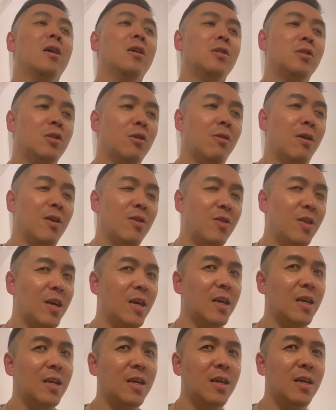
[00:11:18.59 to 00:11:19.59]
So I
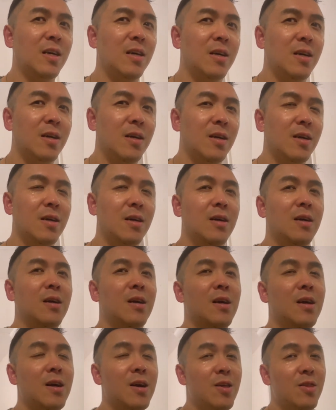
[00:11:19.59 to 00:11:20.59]
think
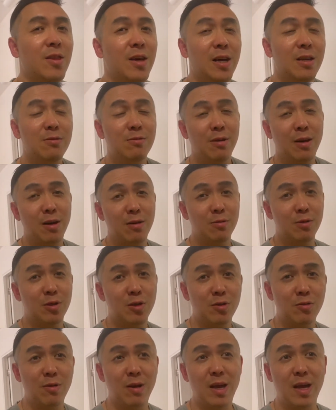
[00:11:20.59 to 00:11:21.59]
that's what I'll do.